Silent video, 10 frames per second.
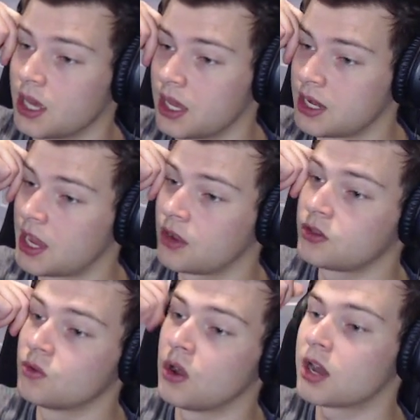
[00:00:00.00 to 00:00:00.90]
And now
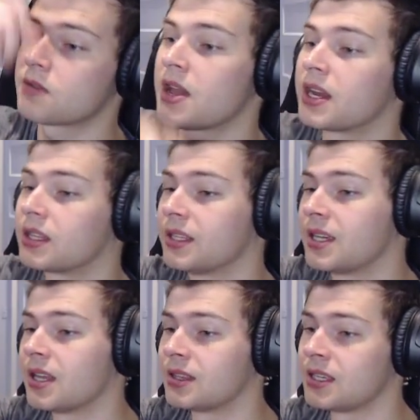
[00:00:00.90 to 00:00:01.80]
you automatically
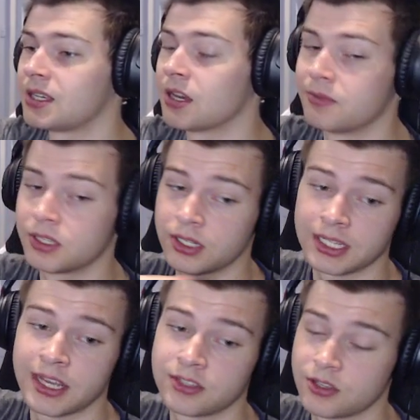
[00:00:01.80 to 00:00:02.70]
get the ability
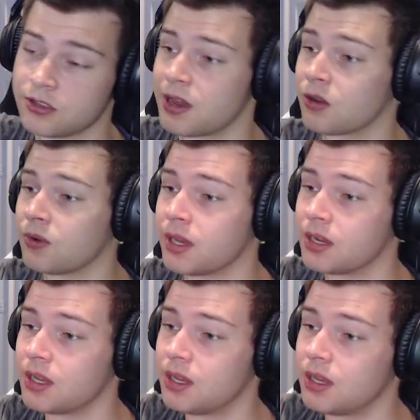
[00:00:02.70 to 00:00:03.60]
lifesteal no matter what,
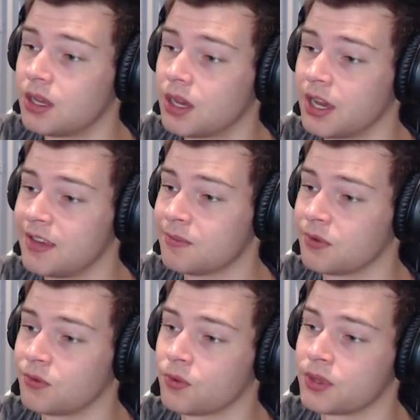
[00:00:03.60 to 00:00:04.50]
even
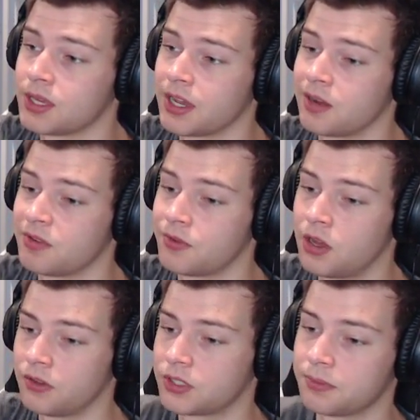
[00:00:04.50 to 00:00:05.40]
before the item
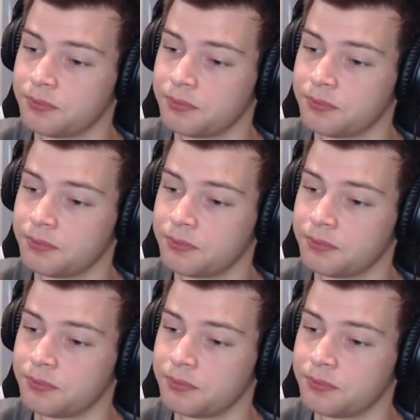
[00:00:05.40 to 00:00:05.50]
evolves.